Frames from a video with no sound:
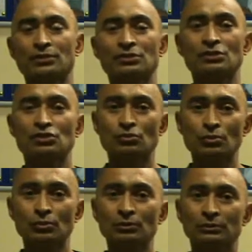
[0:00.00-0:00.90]
There's in the
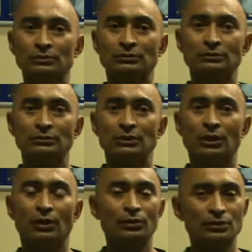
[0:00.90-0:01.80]
school
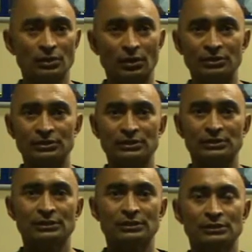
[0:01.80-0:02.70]
or the
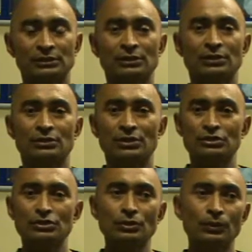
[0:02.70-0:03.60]
colleges, there
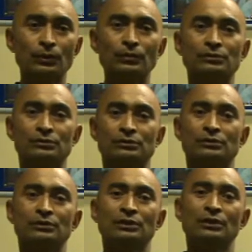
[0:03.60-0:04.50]
is no
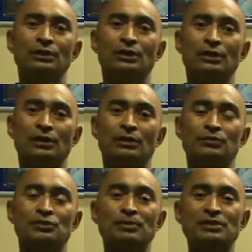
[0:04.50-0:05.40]

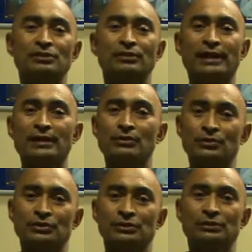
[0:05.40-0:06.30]
special
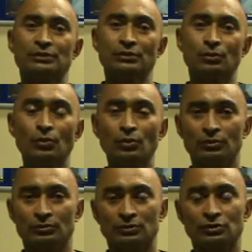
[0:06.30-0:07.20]
language,
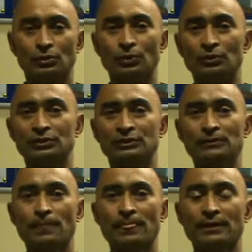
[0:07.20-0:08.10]
all taught
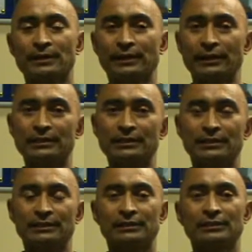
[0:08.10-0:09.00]

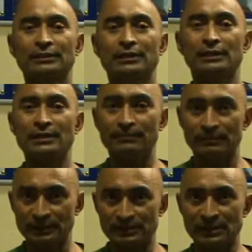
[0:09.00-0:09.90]
in
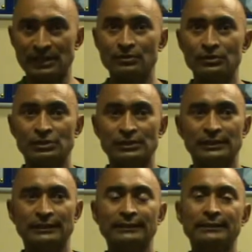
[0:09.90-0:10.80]
Nepalese language,
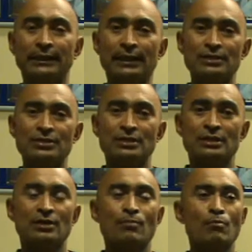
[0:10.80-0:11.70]
and
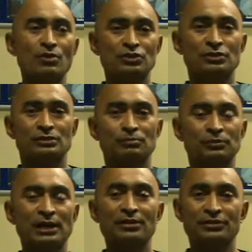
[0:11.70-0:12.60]
most
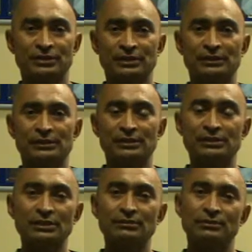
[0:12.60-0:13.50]
priority
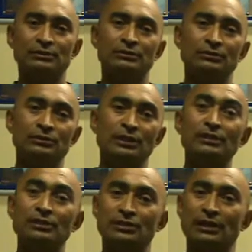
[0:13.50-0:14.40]
is given to the
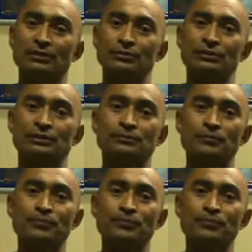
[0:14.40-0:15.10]
English language